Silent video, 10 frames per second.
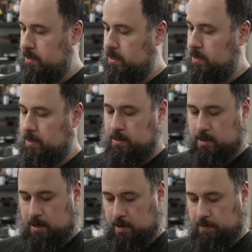in
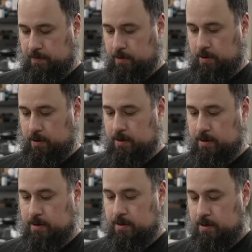1984.
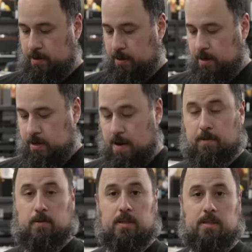
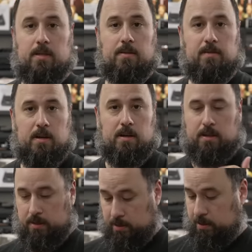Never released on
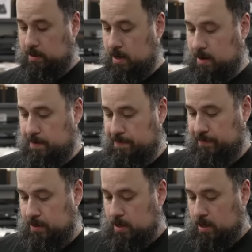vinyl until now.
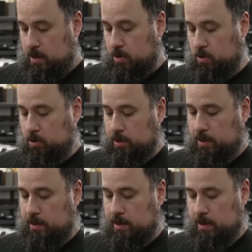Cool
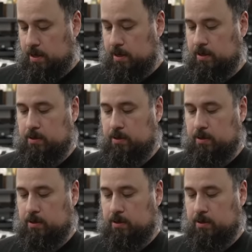looking, uh,